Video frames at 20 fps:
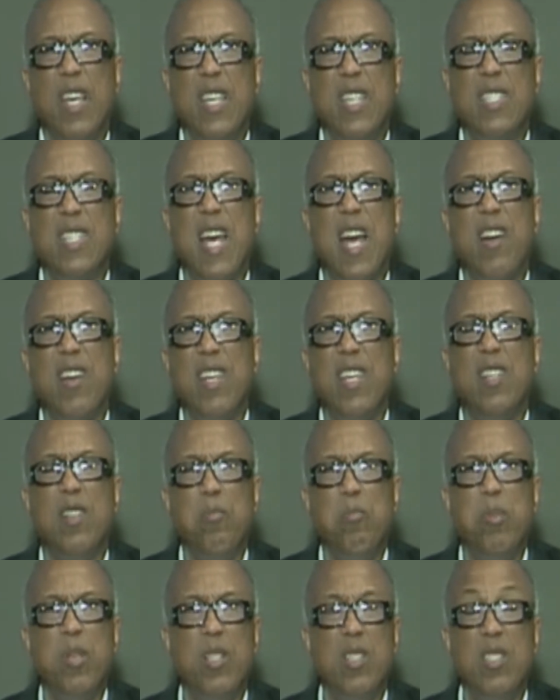It's our
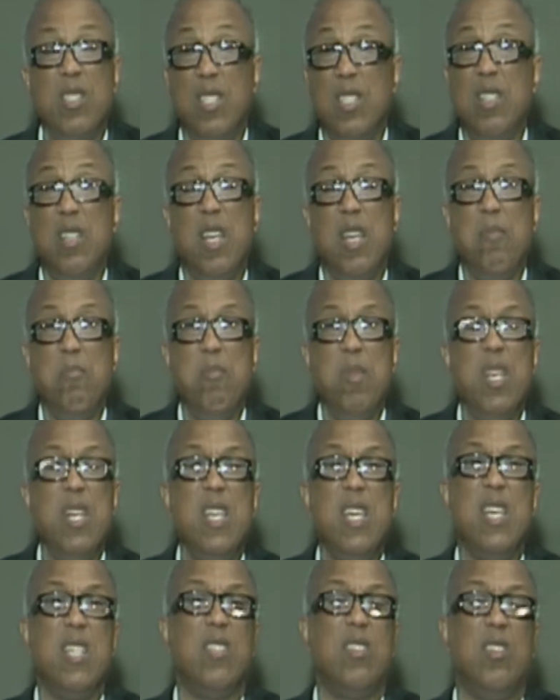inability in
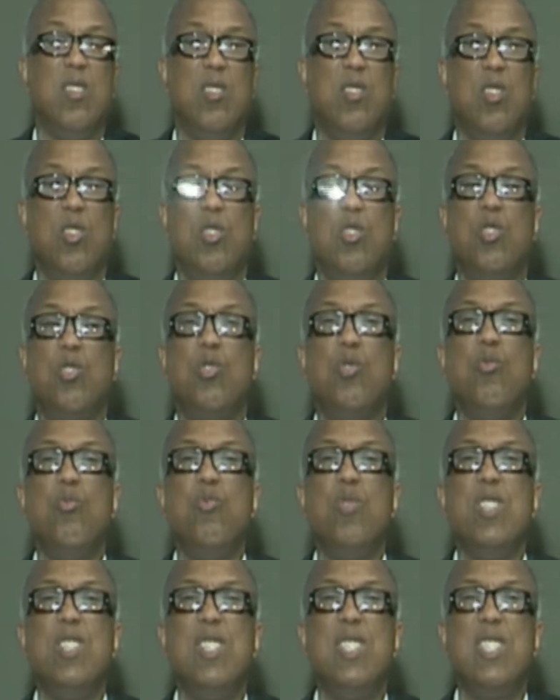many instances to
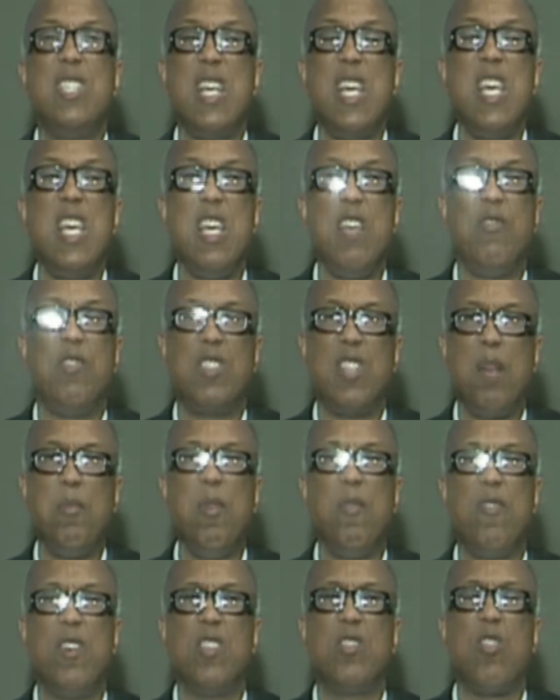receive.
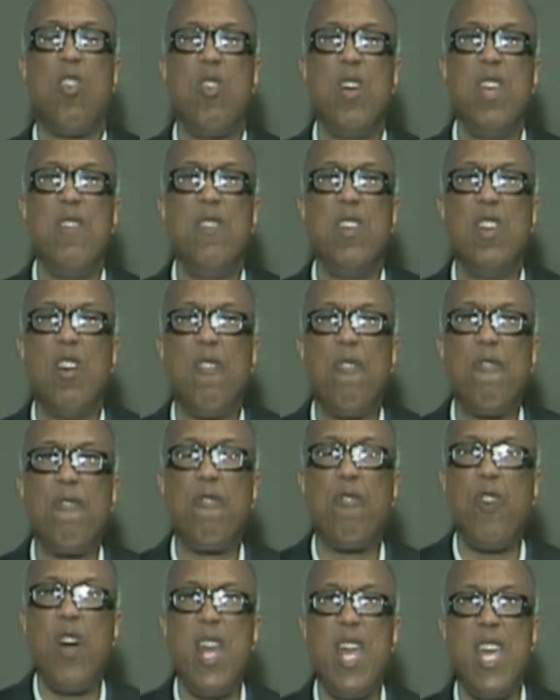Some of us are even
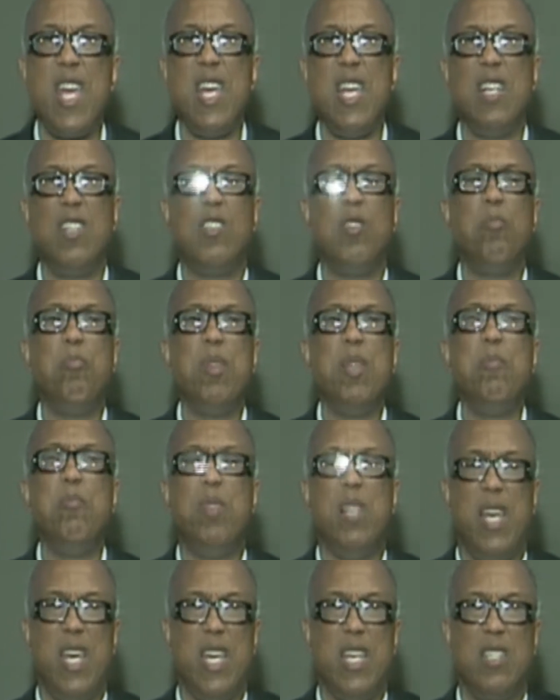afraid to be
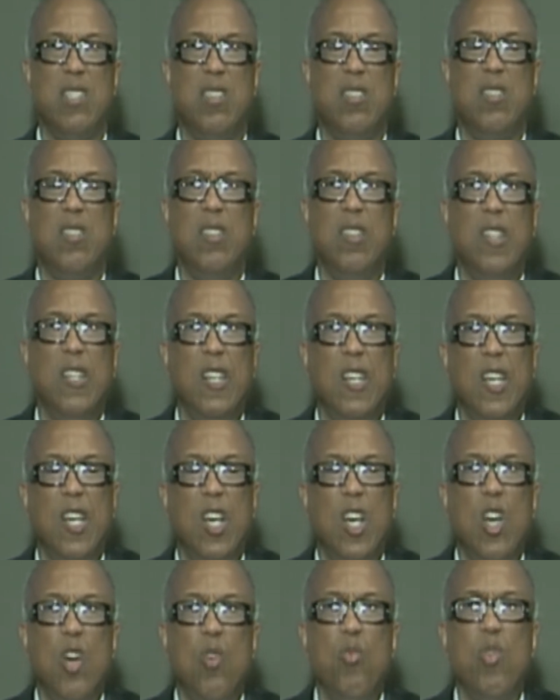blessed.
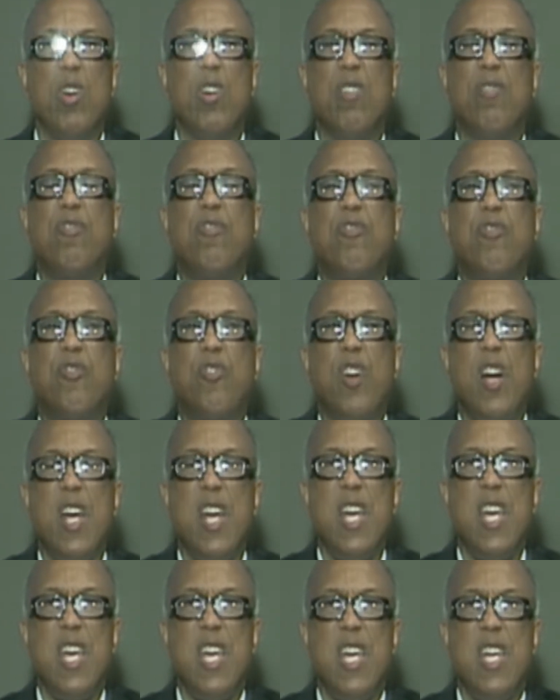We're
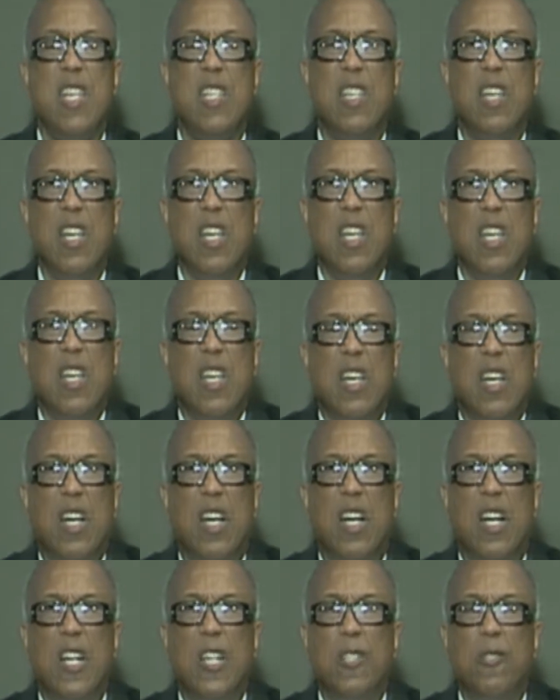afraid
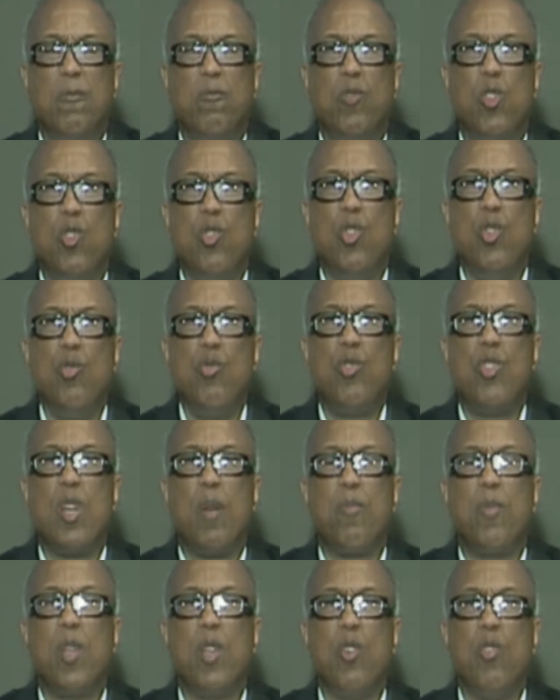to do
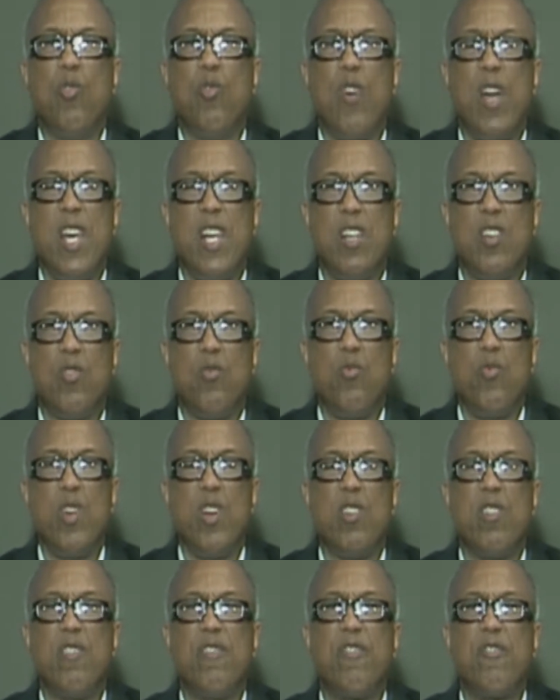something greater.
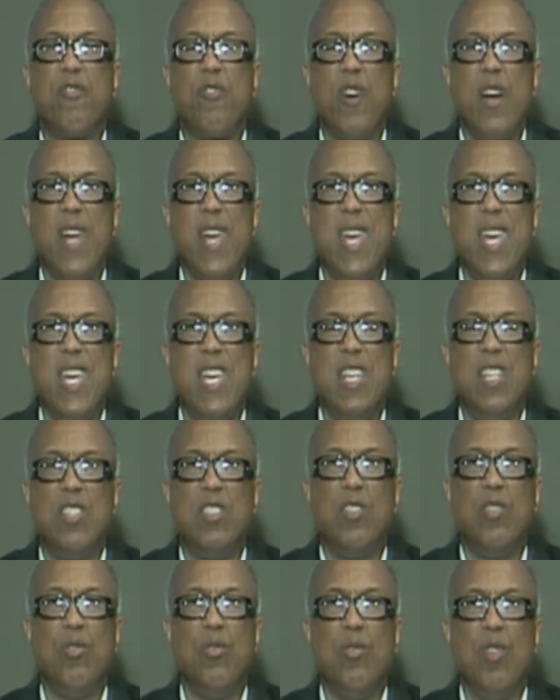We're
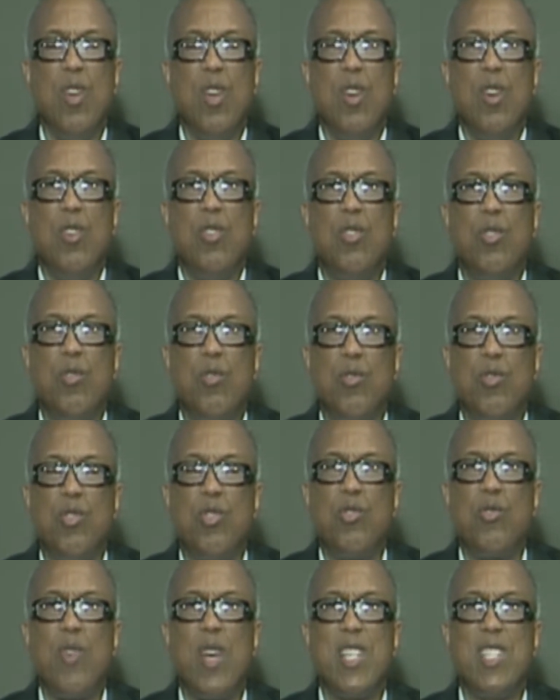afraid to
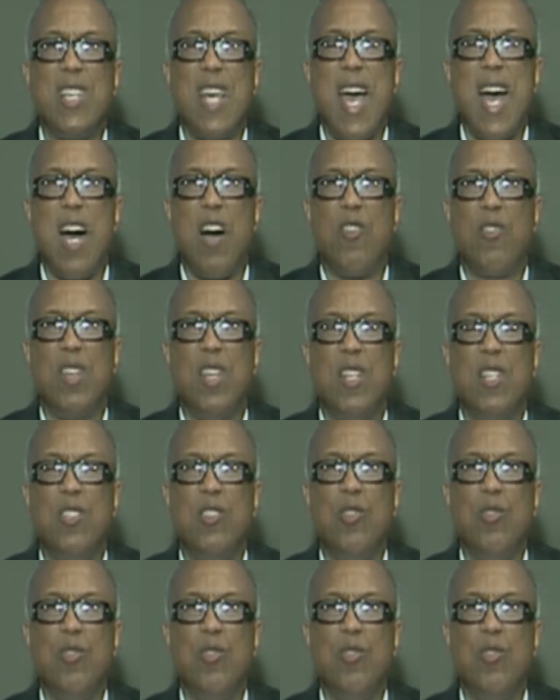stretch out and